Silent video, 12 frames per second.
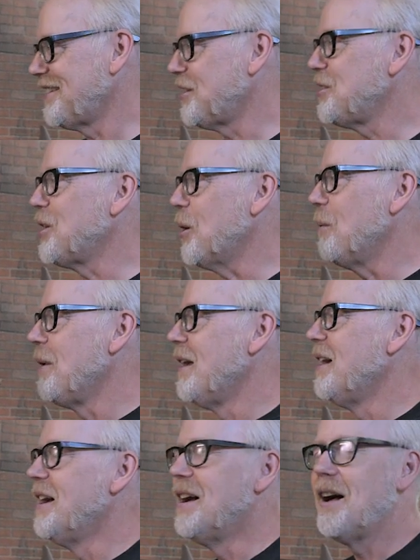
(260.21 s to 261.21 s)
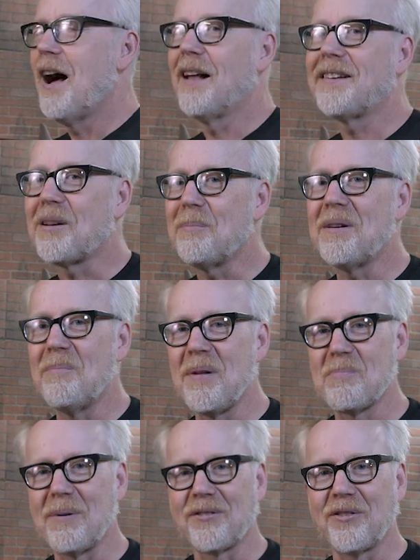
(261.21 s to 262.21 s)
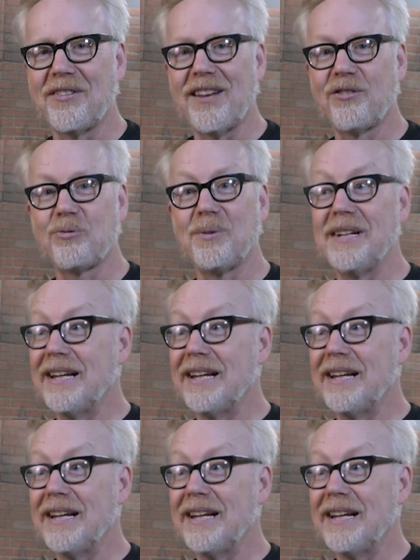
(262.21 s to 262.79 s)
There you go a little bit of Mythbusters history.